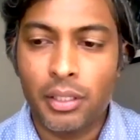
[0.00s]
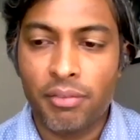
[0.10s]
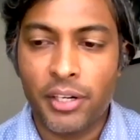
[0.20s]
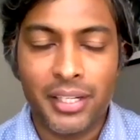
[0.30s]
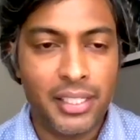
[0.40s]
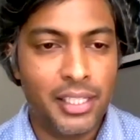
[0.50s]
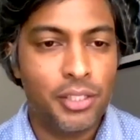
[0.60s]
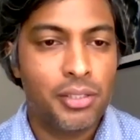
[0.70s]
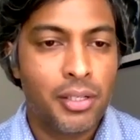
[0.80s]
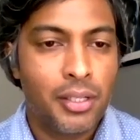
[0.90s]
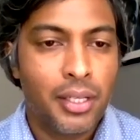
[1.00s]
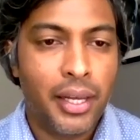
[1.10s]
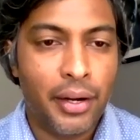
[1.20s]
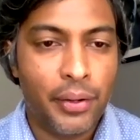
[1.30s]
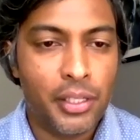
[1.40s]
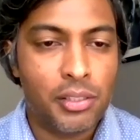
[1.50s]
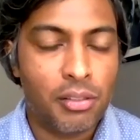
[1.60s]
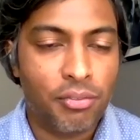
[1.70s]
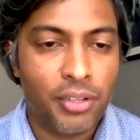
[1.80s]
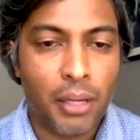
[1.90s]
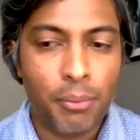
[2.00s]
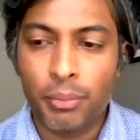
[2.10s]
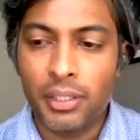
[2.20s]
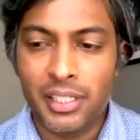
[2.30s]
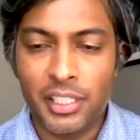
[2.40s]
very niche areas of capability,